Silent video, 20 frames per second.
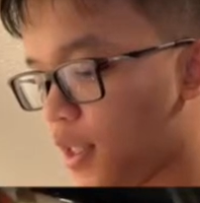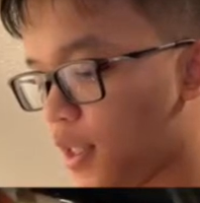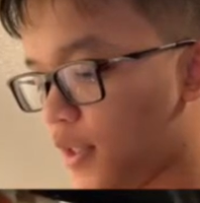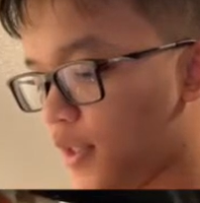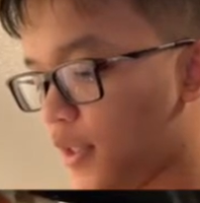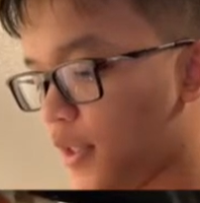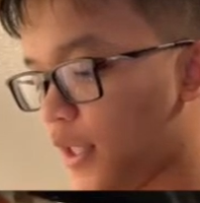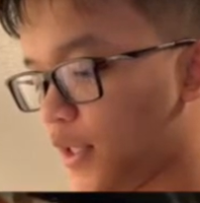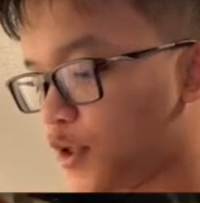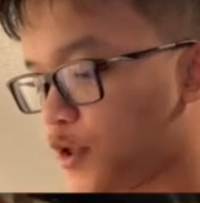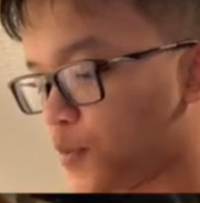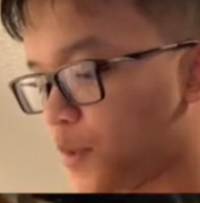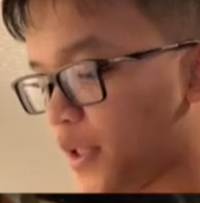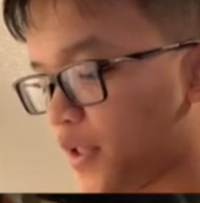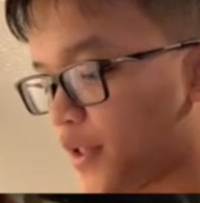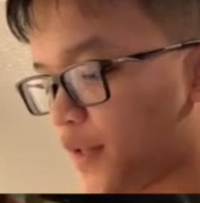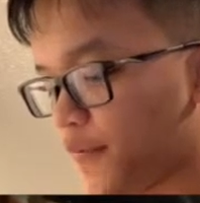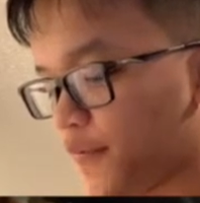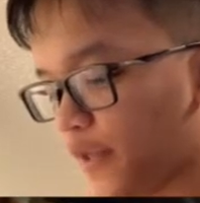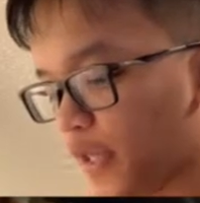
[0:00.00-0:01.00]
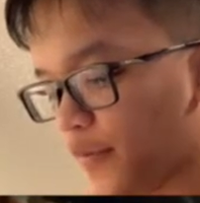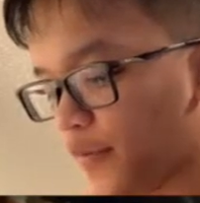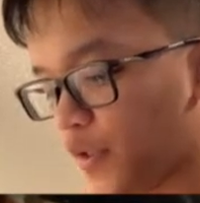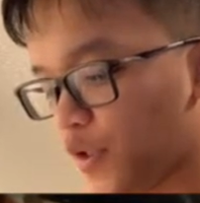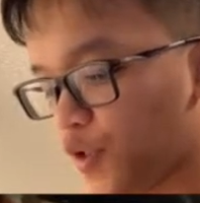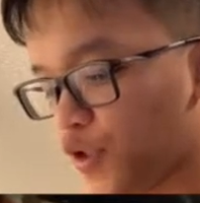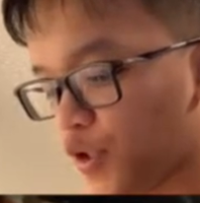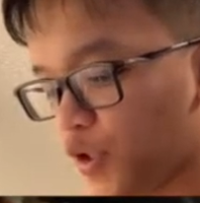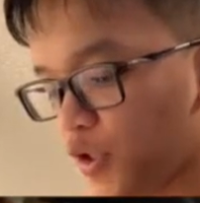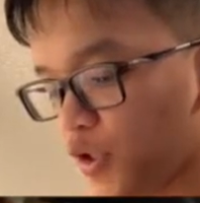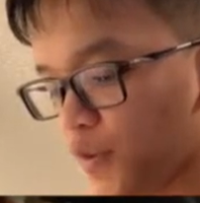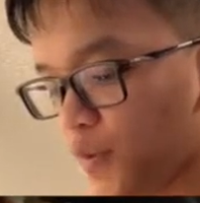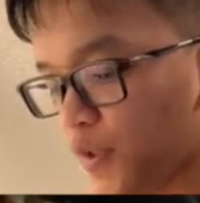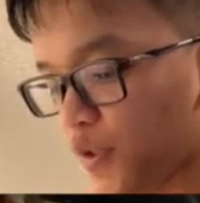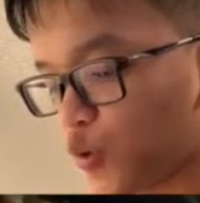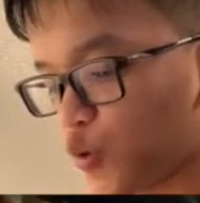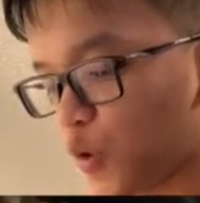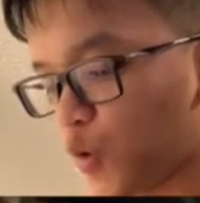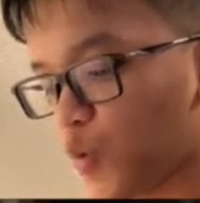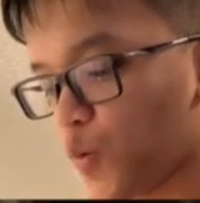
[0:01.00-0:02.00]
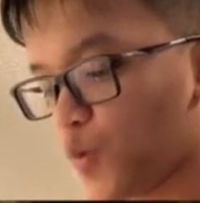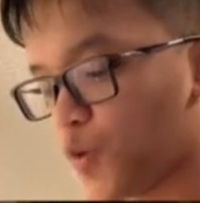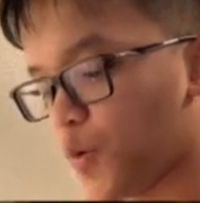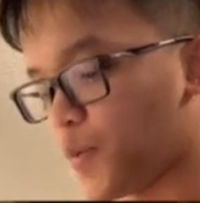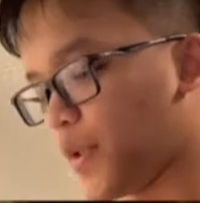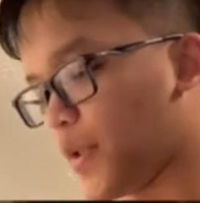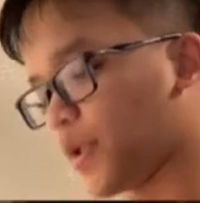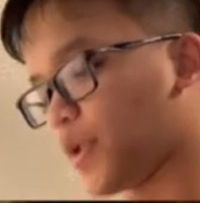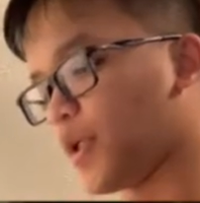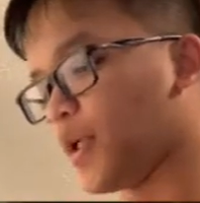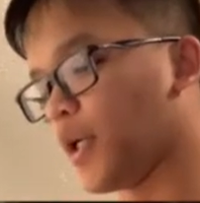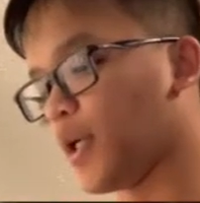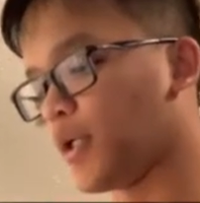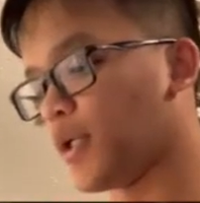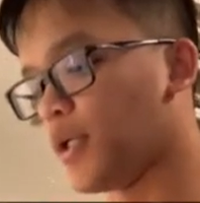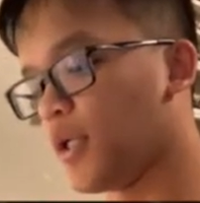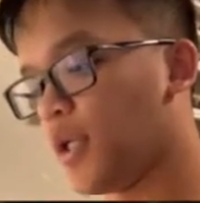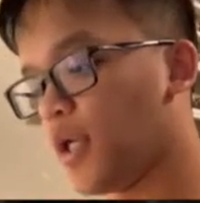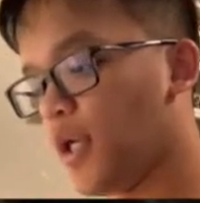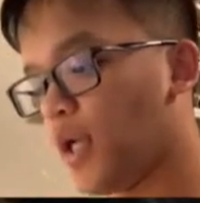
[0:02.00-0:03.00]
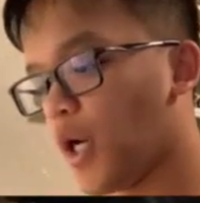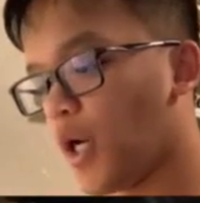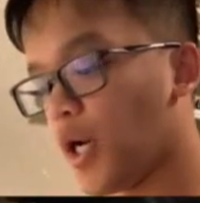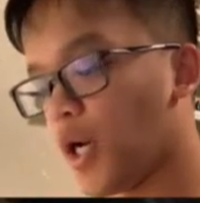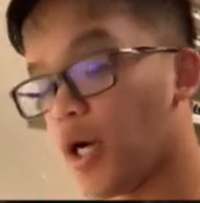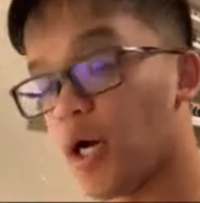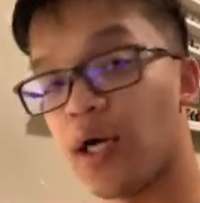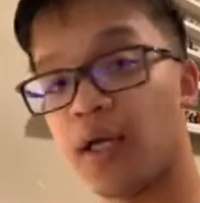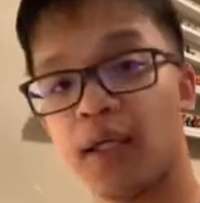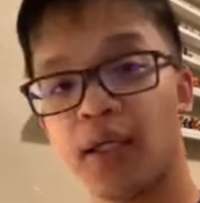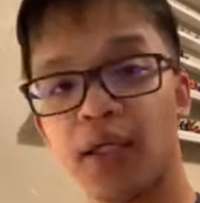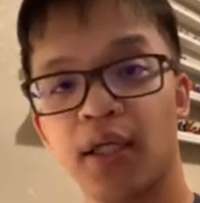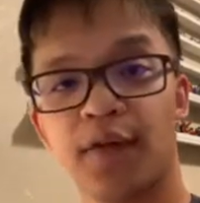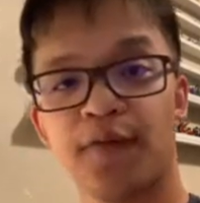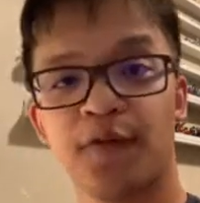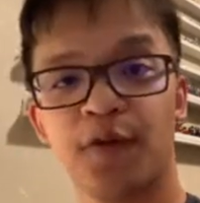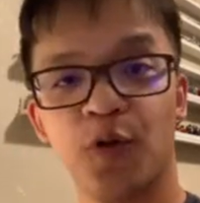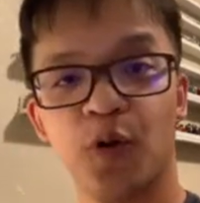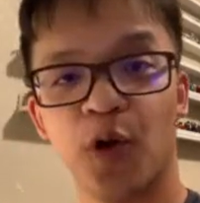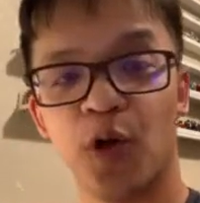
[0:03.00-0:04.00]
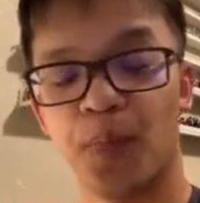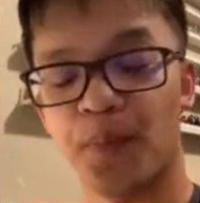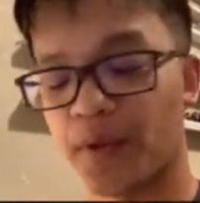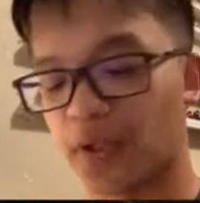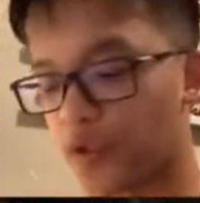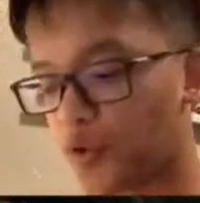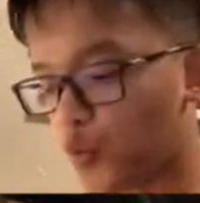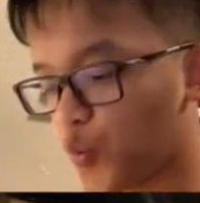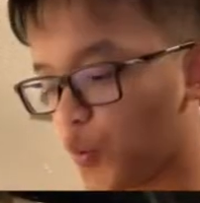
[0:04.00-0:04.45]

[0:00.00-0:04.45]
Nature's Blessing, 5 energy. You must reroll your Bakugan. If you open on the